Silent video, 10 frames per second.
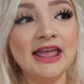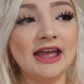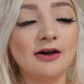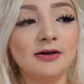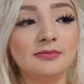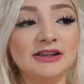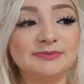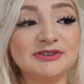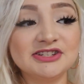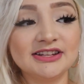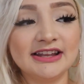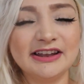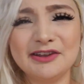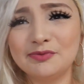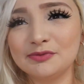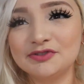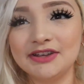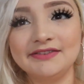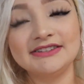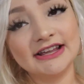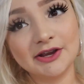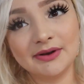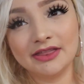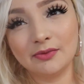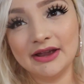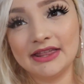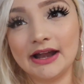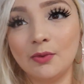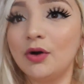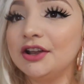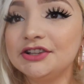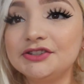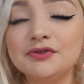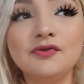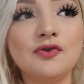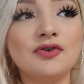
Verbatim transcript: um, especially not any room to even decorate the way that I wanted to of